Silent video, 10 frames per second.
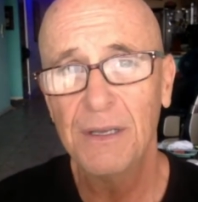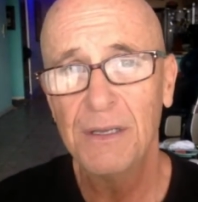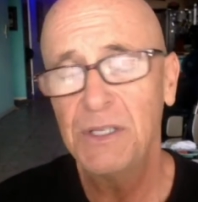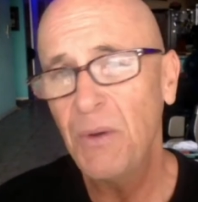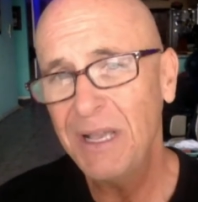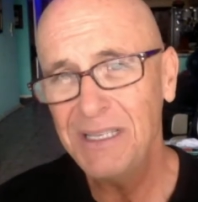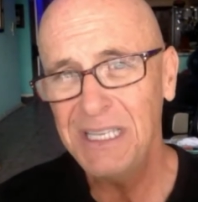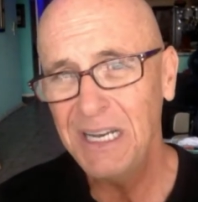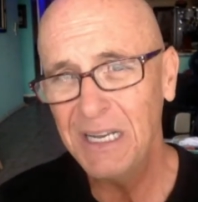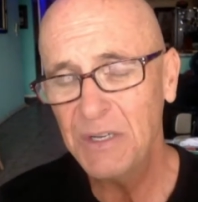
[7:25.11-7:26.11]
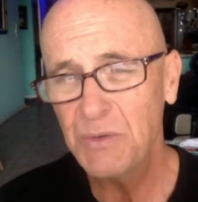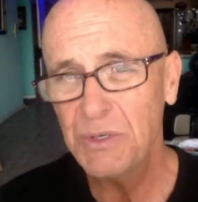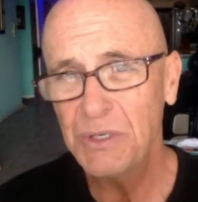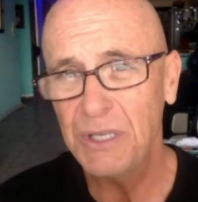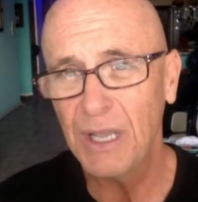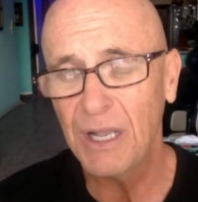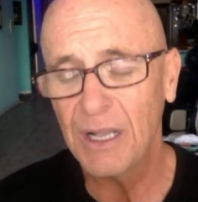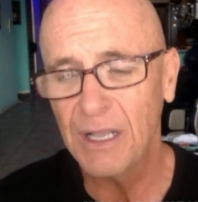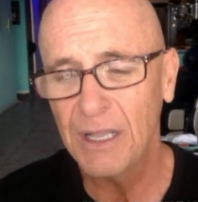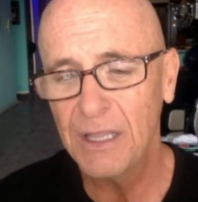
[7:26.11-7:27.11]
So isn't it interesting?
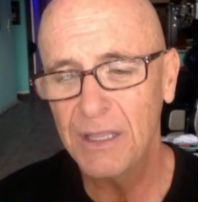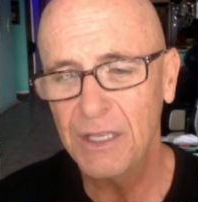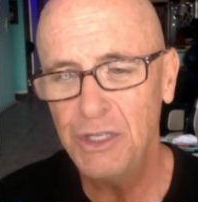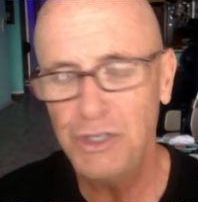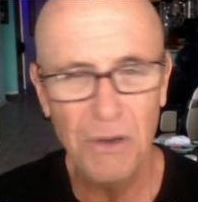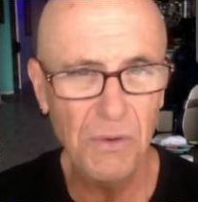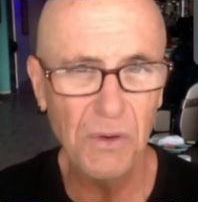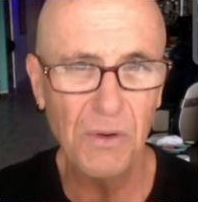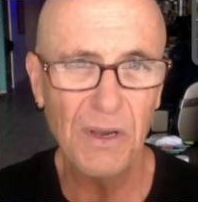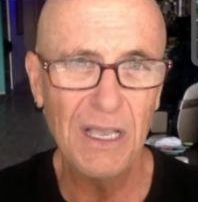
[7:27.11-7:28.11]
The Joker